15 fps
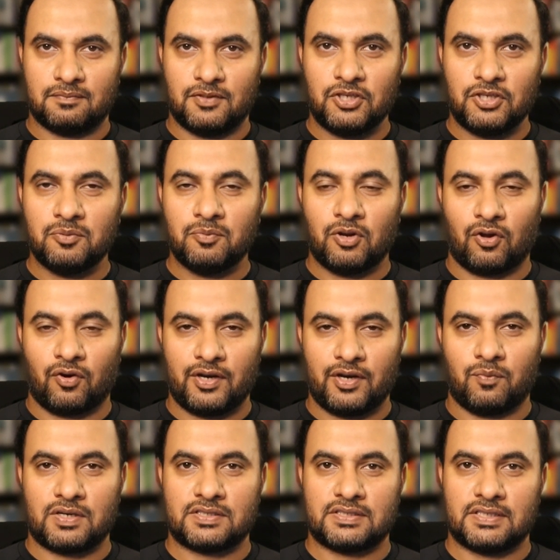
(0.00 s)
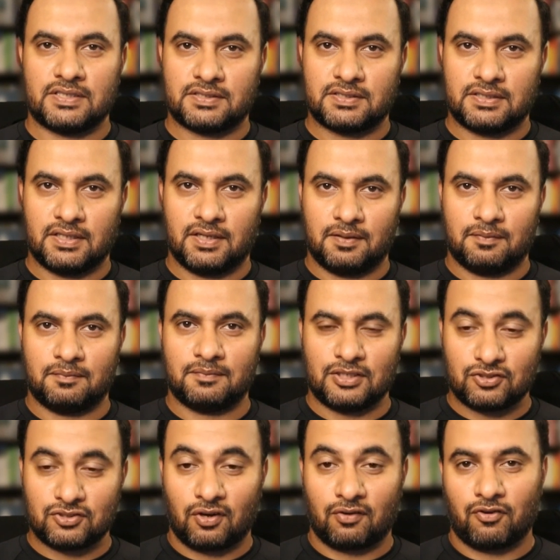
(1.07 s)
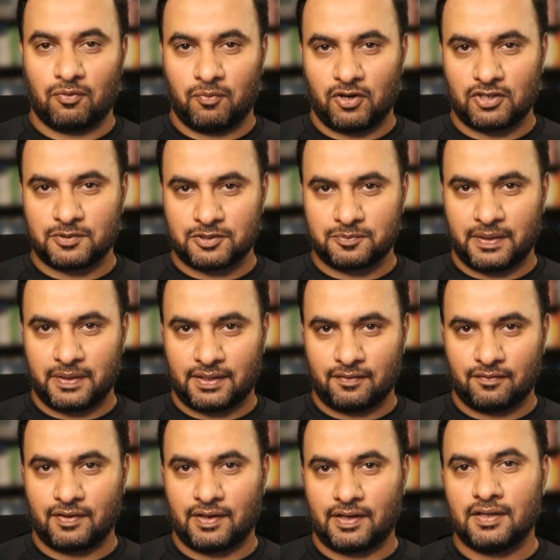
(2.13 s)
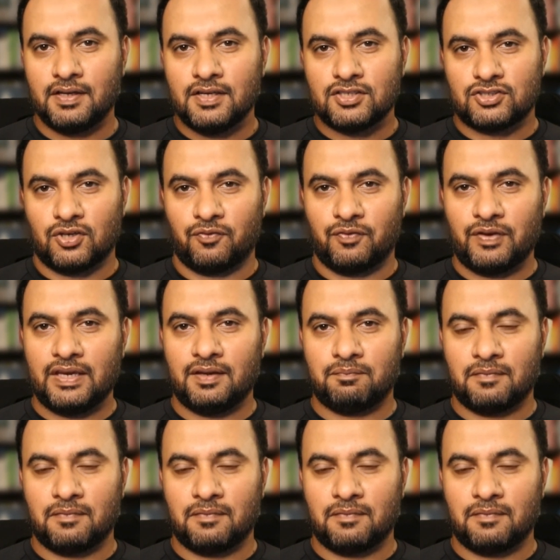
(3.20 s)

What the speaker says: humanoid versus the soft robot perspective, right? So we